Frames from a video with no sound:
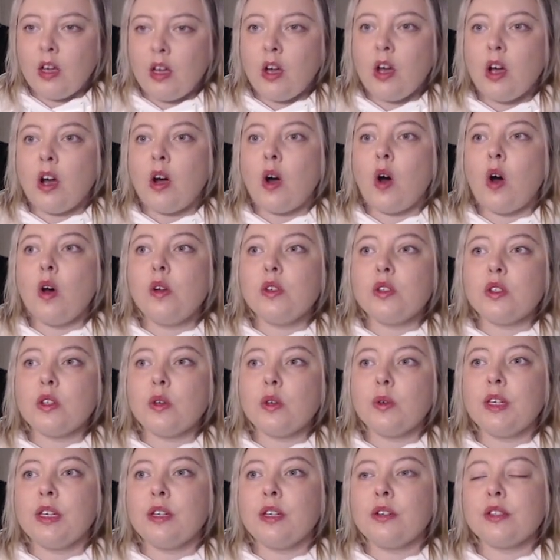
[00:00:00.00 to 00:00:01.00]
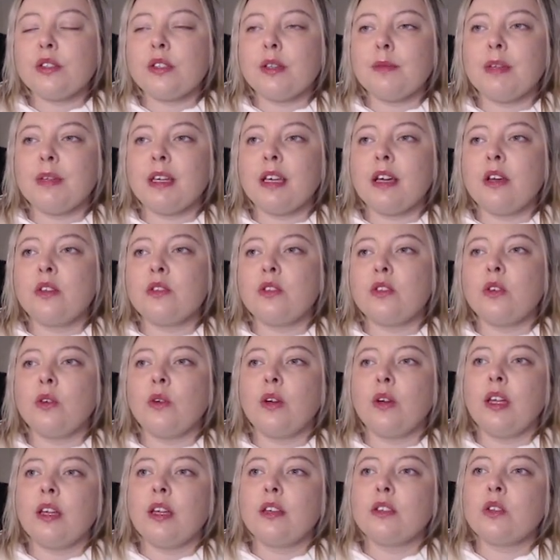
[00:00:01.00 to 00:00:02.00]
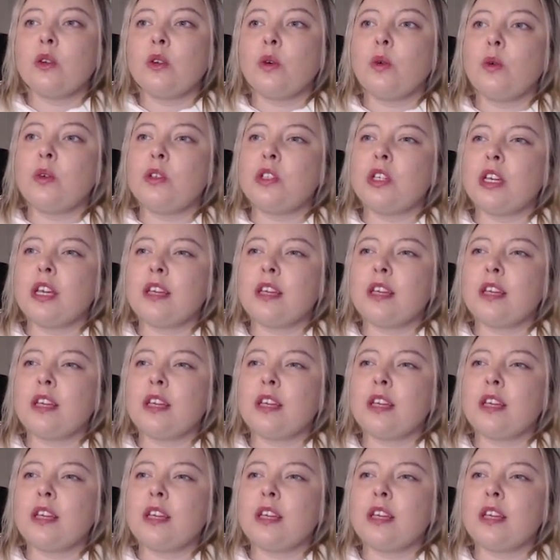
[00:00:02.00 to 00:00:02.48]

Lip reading: Also, here's something else annoying. So check the